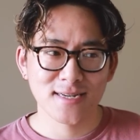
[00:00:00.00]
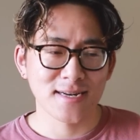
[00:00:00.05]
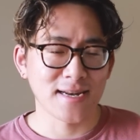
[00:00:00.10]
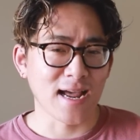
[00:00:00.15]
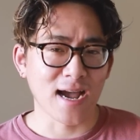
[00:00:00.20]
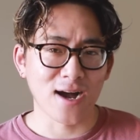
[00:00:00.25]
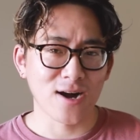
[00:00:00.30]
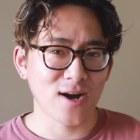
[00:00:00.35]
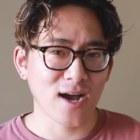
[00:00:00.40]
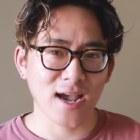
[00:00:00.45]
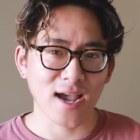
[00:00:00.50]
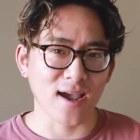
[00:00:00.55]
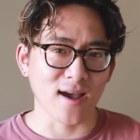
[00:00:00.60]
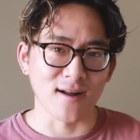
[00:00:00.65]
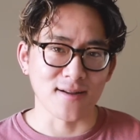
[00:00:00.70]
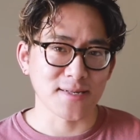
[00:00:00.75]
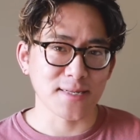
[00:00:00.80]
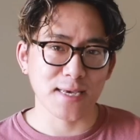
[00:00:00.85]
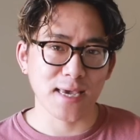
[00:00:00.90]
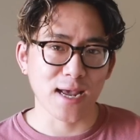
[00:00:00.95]
now I
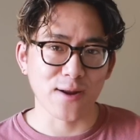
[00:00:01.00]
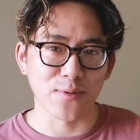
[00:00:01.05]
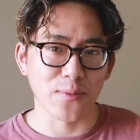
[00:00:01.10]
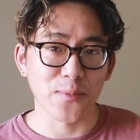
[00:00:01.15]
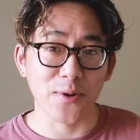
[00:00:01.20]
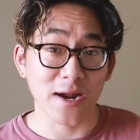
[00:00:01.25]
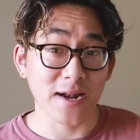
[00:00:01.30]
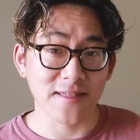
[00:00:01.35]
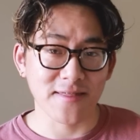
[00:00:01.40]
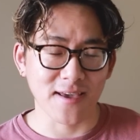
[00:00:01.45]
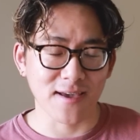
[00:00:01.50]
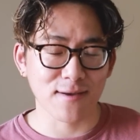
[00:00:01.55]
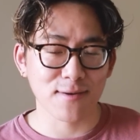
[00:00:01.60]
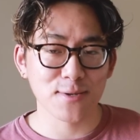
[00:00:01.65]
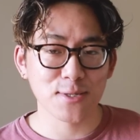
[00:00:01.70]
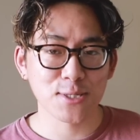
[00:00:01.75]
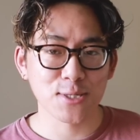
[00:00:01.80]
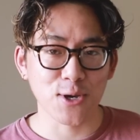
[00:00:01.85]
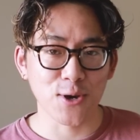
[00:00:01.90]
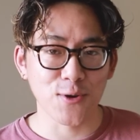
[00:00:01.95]
honestly can't remember anything.
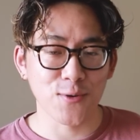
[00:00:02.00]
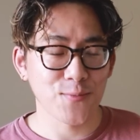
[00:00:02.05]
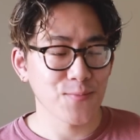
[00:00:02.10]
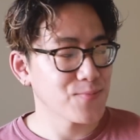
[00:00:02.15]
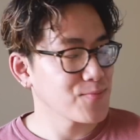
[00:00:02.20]
So,